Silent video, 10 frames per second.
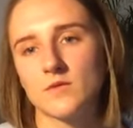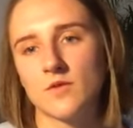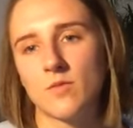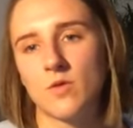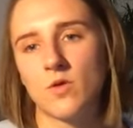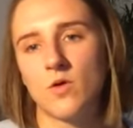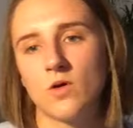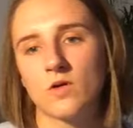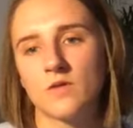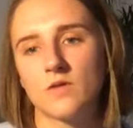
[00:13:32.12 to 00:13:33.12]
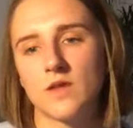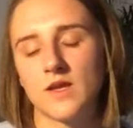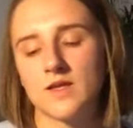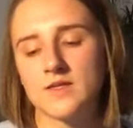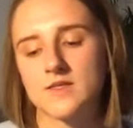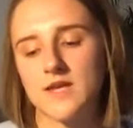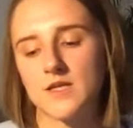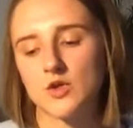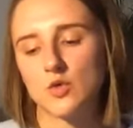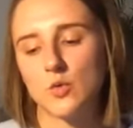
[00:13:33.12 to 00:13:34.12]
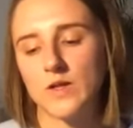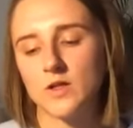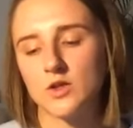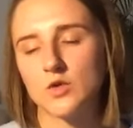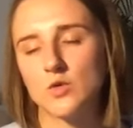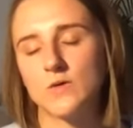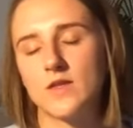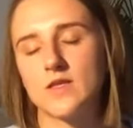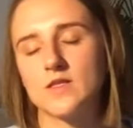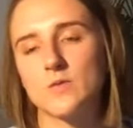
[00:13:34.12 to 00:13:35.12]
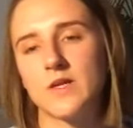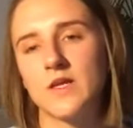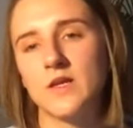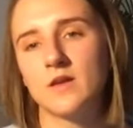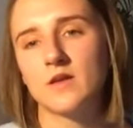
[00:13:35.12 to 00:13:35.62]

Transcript: From all the things that you will do this week,